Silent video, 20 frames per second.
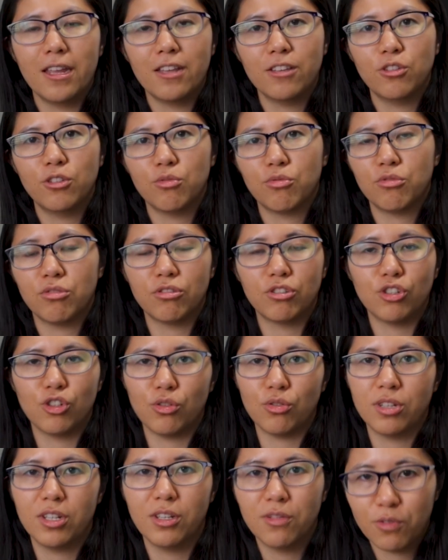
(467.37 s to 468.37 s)
in your
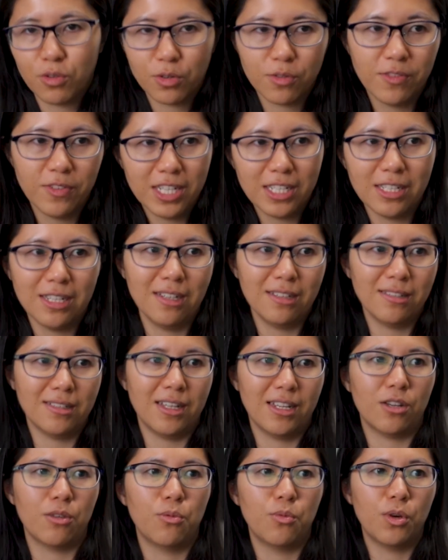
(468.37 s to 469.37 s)
journey for fitness,
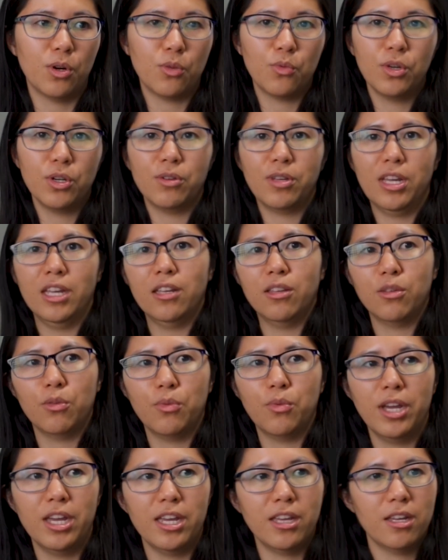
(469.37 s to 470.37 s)
like what will get in the
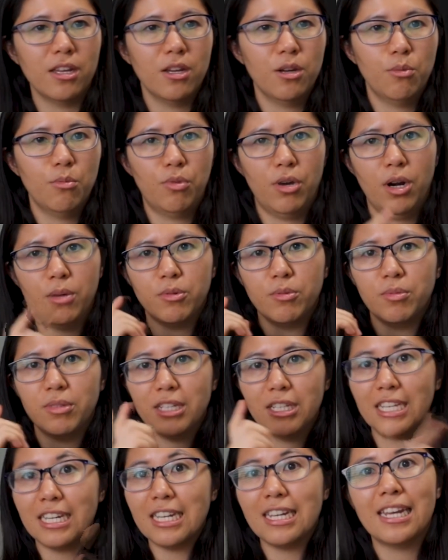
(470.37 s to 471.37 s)
way?
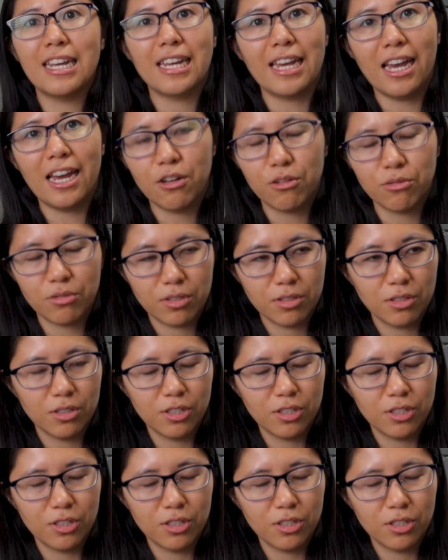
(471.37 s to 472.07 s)
Probably eating out.